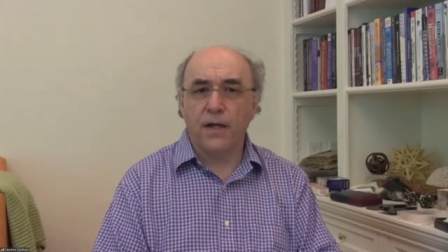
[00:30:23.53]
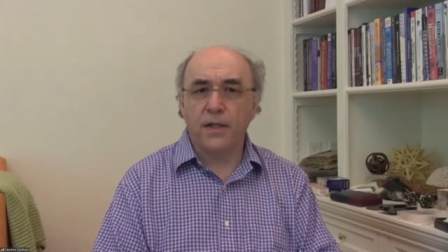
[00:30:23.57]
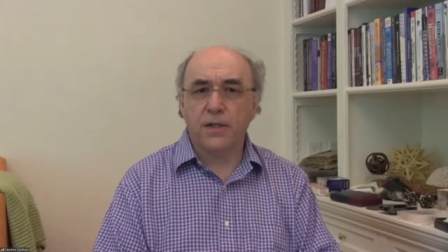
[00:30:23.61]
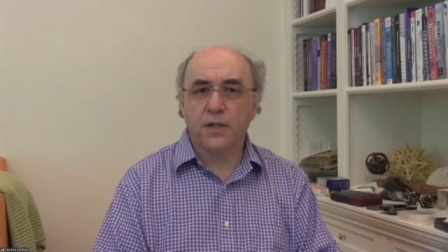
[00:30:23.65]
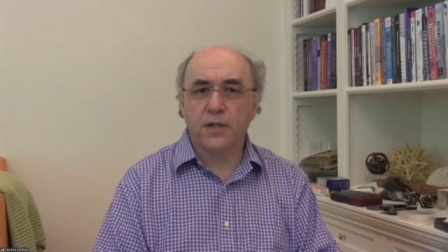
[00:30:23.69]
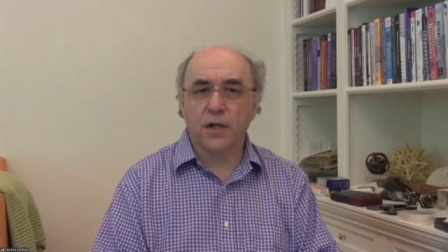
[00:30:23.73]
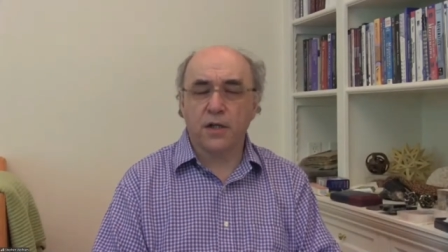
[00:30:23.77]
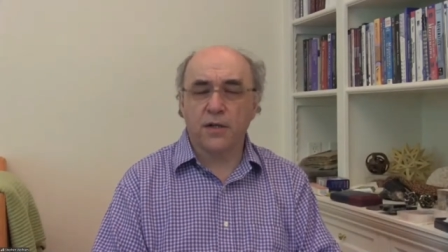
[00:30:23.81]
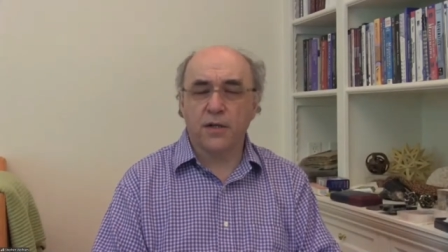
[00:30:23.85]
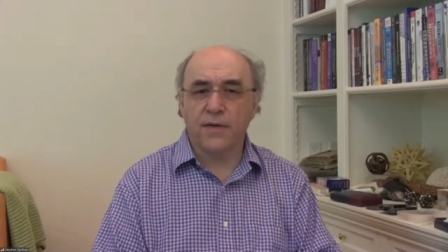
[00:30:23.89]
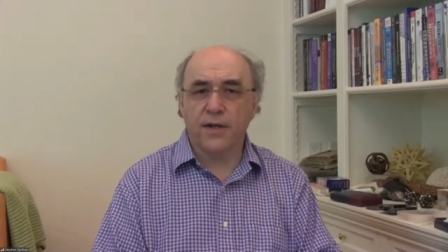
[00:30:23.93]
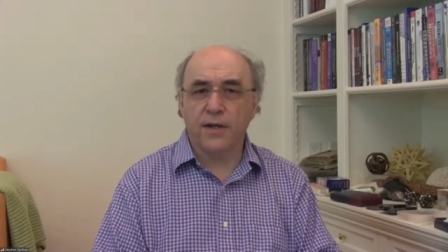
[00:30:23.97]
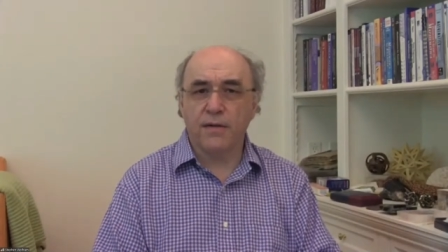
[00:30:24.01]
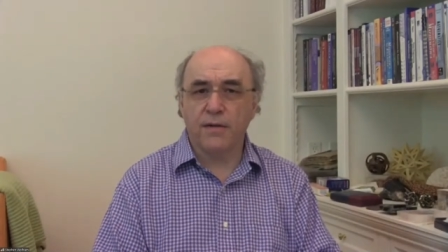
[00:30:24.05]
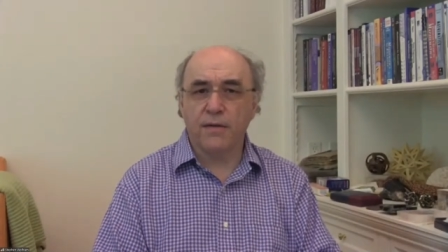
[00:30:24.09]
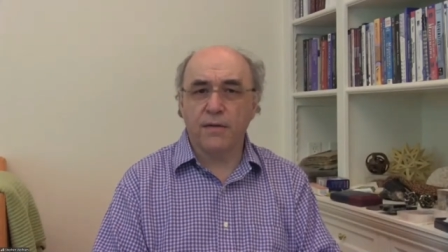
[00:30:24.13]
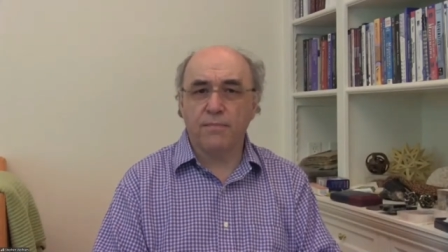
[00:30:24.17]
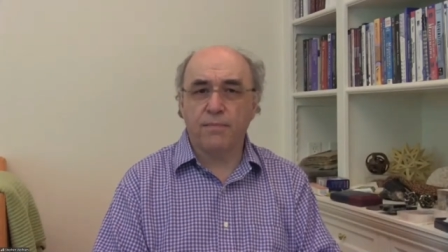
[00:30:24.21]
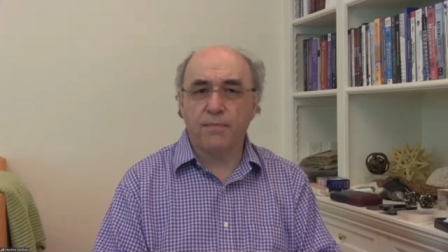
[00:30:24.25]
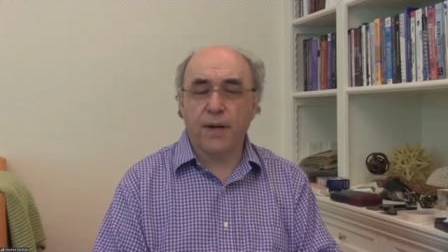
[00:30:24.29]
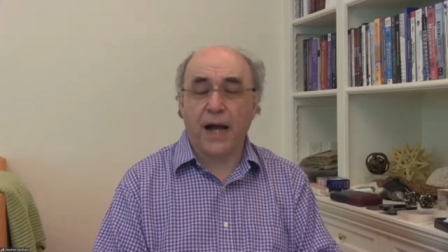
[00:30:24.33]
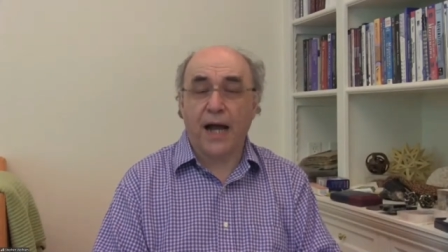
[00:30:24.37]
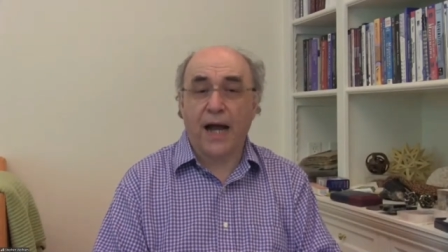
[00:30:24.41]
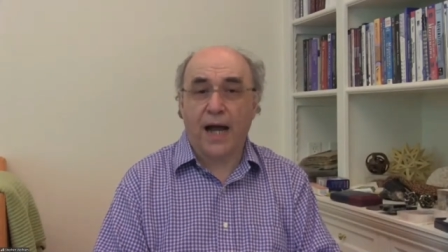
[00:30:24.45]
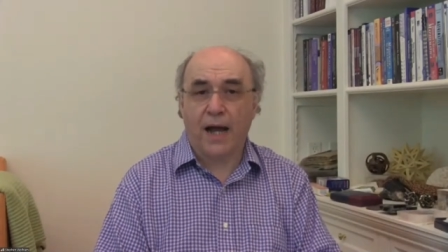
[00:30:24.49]
sort of
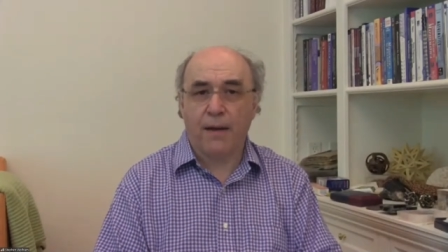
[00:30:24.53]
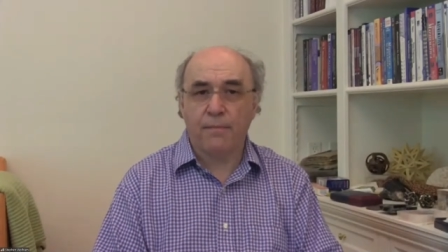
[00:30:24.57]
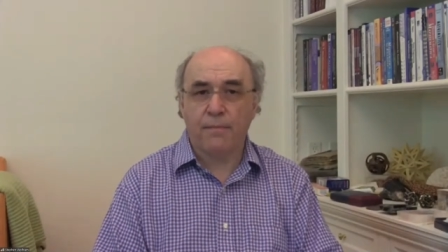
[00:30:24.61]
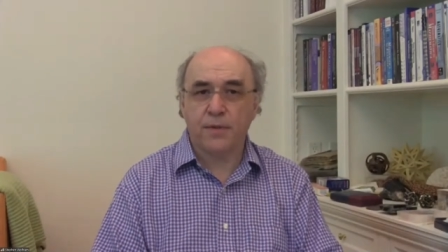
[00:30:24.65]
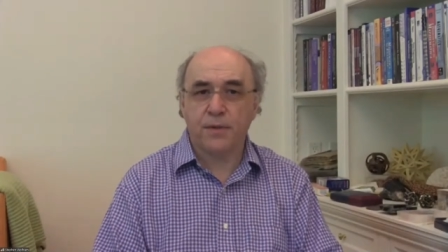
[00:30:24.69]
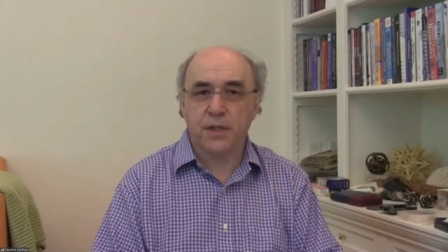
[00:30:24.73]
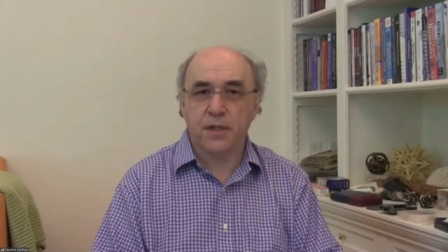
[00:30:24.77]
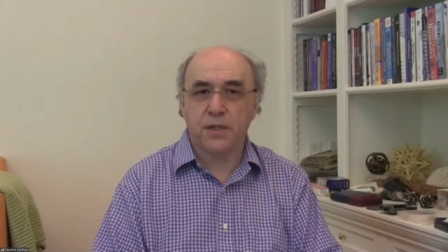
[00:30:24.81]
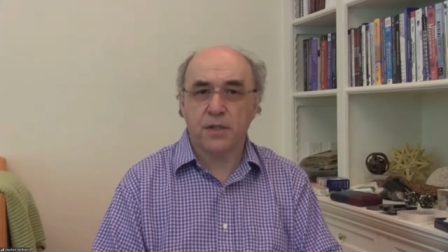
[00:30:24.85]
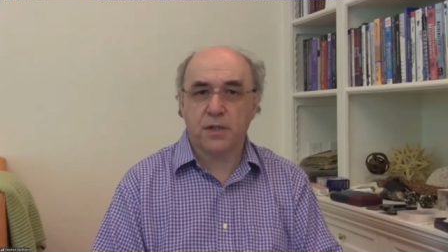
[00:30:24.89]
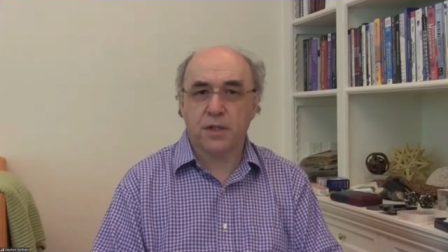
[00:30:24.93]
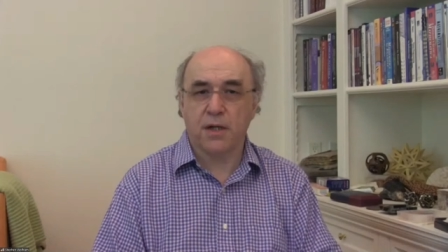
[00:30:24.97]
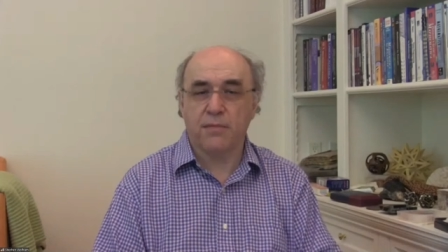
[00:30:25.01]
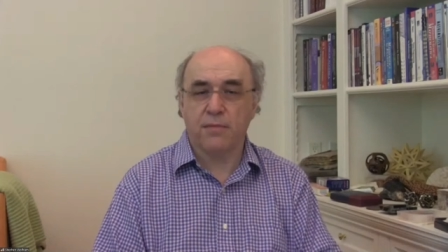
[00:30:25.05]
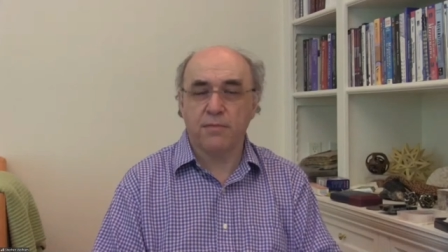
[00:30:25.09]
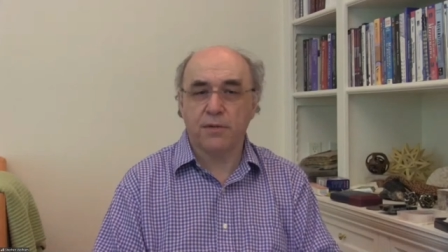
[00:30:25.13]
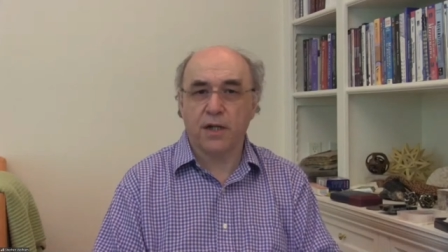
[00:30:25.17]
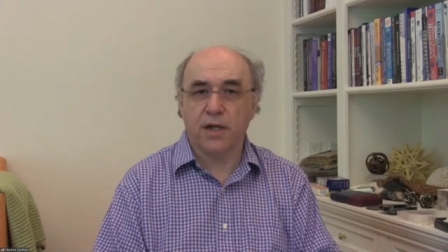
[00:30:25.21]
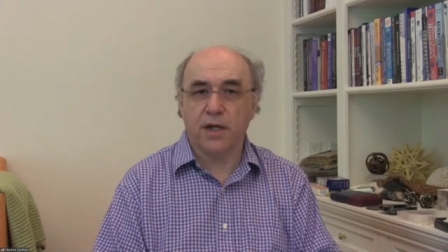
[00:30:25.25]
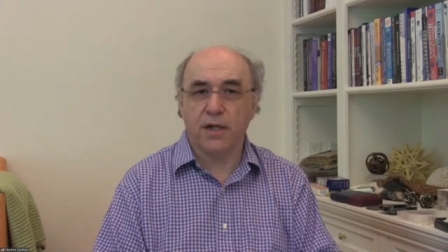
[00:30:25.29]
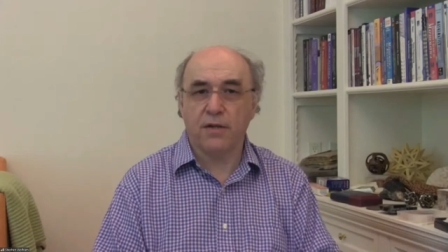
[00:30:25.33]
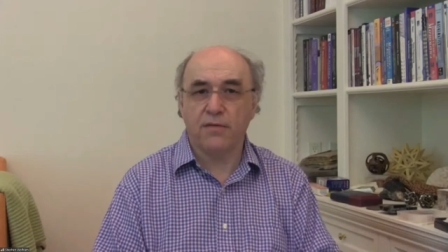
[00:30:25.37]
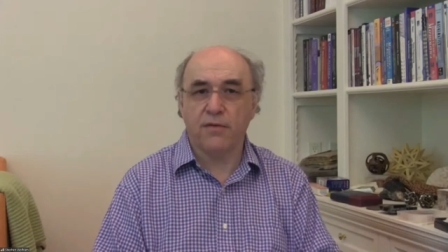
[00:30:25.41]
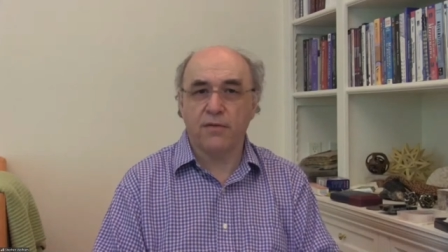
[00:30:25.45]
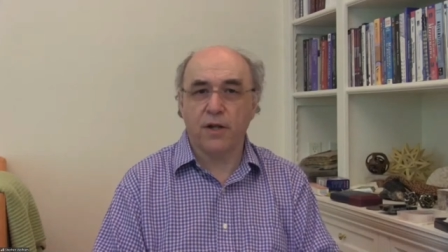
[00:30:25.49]
perhaps it's some
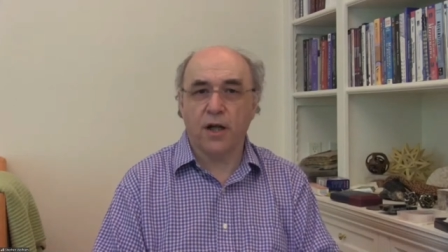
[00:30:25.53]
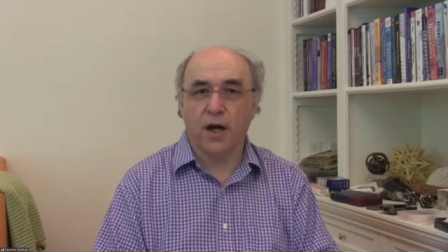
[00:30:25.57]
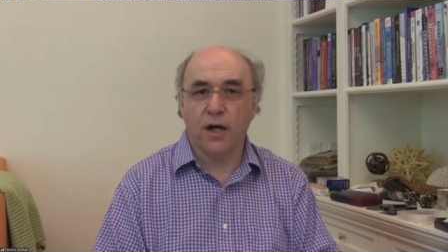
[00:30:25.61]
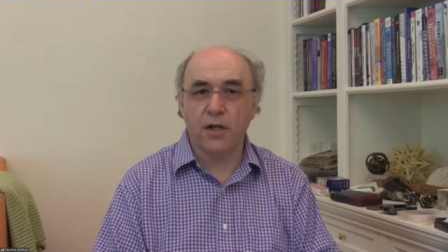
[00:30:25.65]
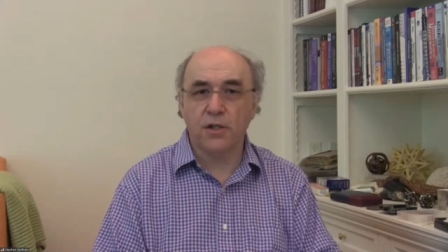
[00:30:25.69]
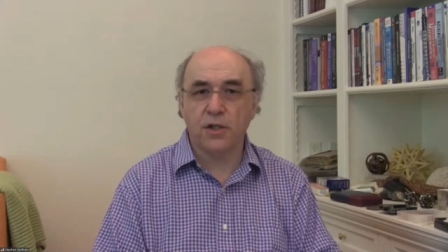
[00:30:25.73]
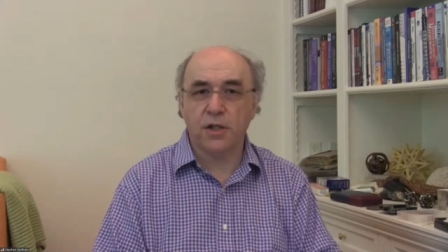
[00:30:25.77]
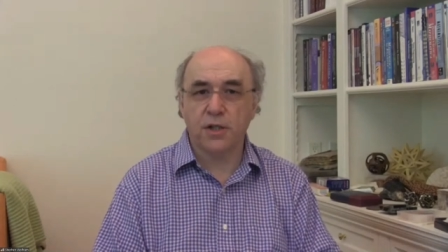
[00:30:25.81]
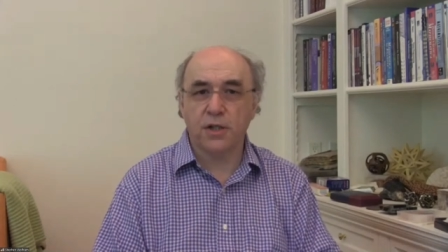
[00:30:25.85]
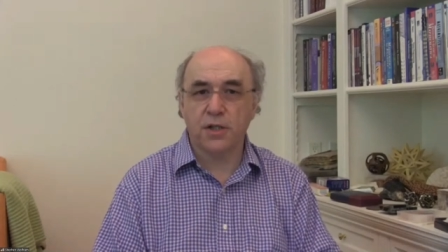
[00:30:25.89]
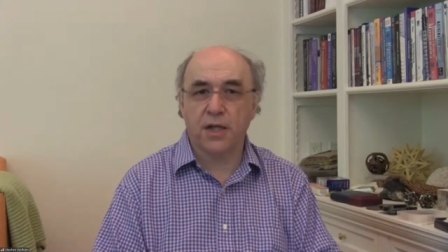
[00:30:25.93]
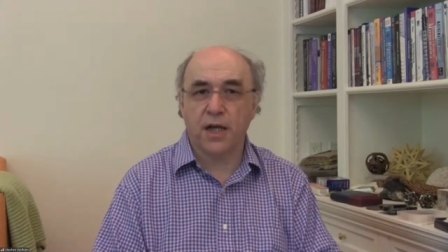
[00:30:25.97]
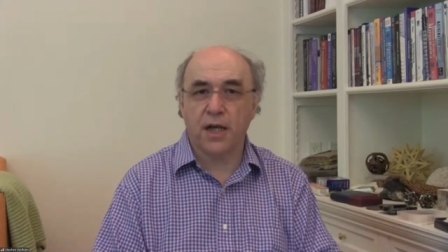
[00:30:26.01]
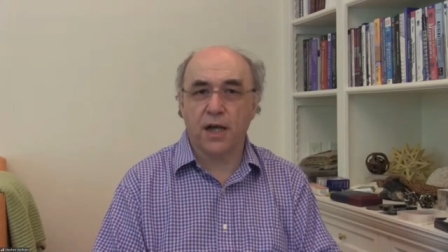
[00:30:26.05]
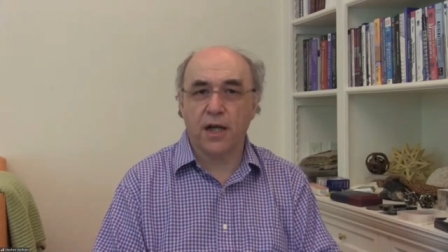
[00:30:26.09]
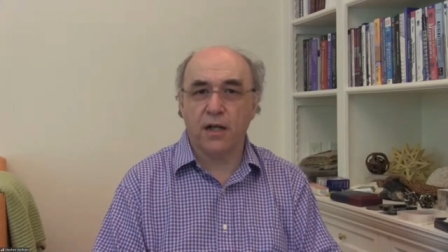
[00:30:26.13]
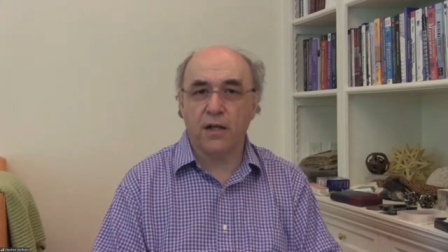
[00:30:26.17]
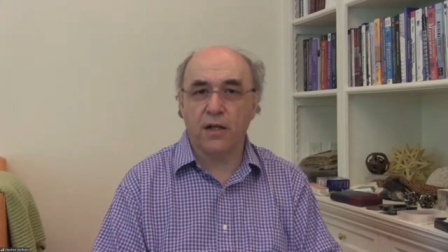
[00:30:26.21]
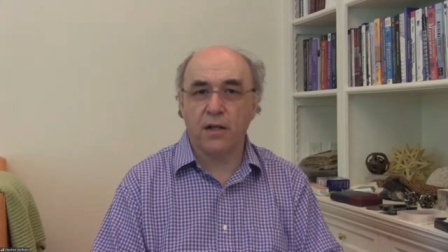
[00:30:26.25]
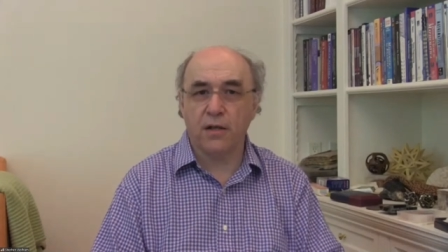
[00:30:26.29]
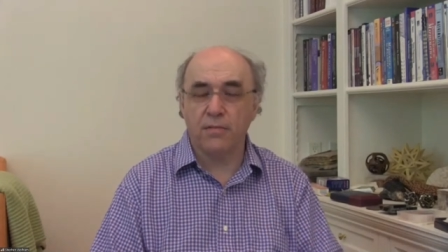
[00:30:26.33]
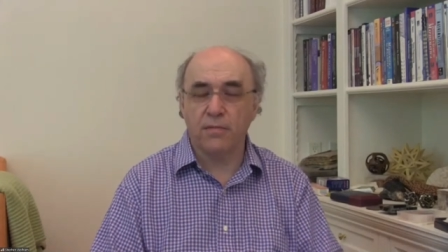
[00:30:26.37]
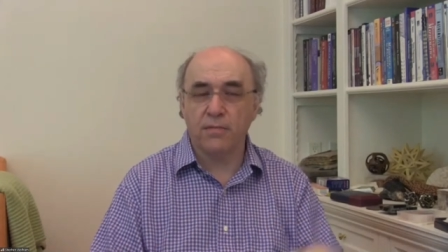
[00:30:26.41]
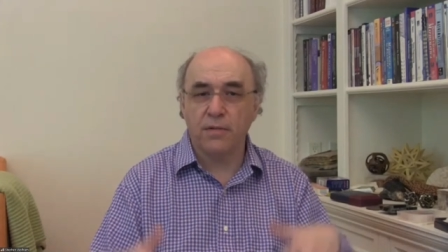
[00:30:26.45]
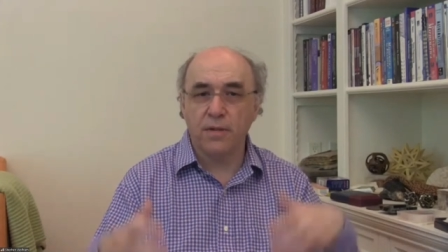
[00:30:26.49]
kind of
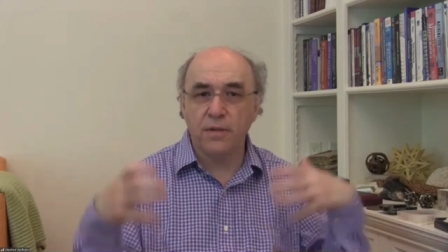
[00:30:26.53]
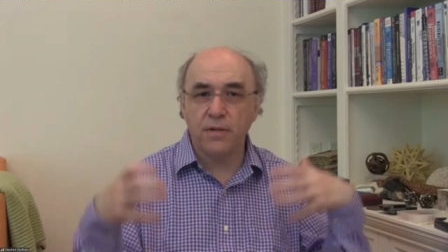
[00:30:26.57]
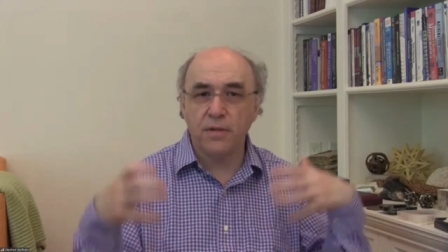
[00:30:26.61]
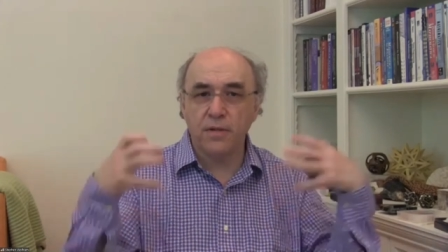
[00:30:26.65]
large-scale